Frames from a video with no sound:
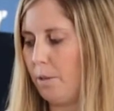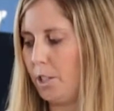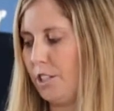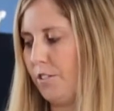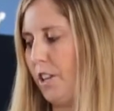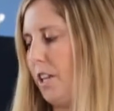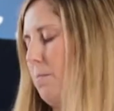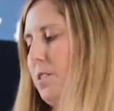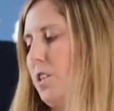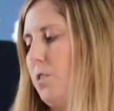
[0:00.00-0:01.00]
which is for
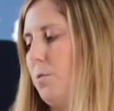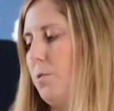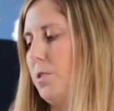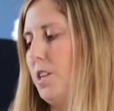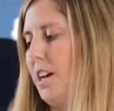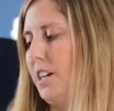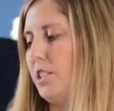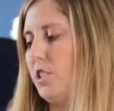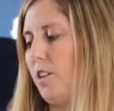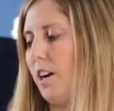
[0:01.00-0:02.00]
them to use
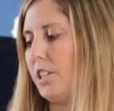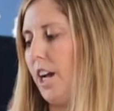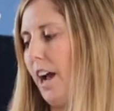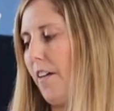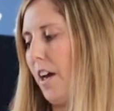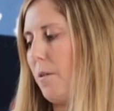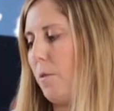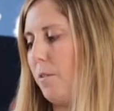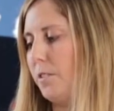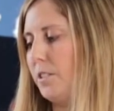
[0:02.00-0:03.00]
to structure how they
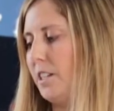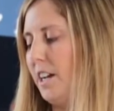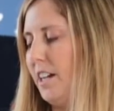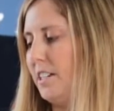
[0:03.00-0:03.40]
want